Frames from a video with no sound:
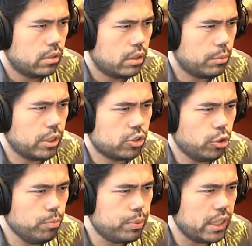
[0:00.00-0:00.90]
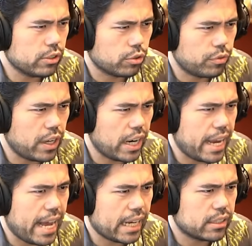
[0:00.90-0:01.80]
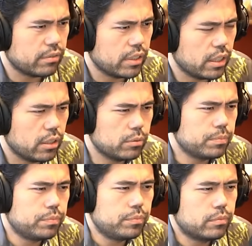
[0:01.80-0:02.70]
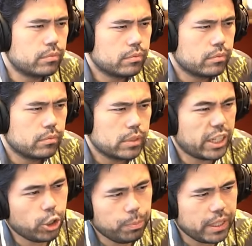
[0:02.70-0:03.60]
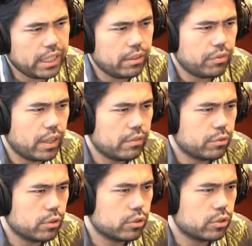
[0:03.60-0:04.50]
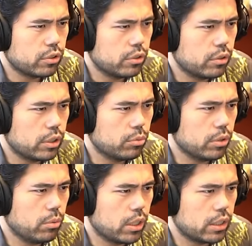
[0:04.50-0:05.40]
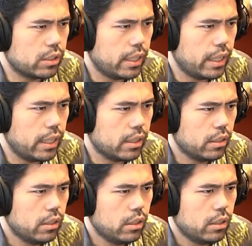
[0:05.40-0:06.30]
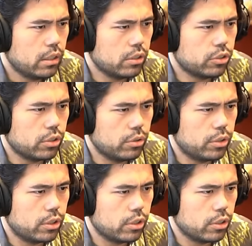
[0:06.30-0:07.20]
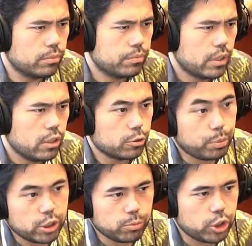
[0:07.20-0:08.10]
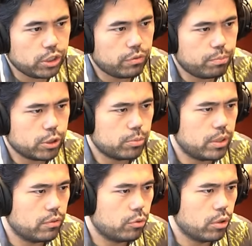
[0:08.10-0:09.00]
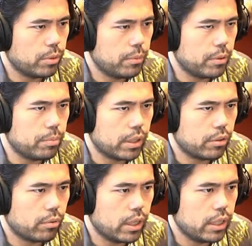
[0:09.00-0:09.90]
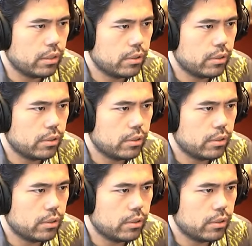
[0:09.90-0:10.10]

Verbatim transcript: I mean, these two Bs are very active now. I could have played e5 first, too. I don't really want to take. I'll just go here. There's bishop g, bishop d4 maybe a big threat.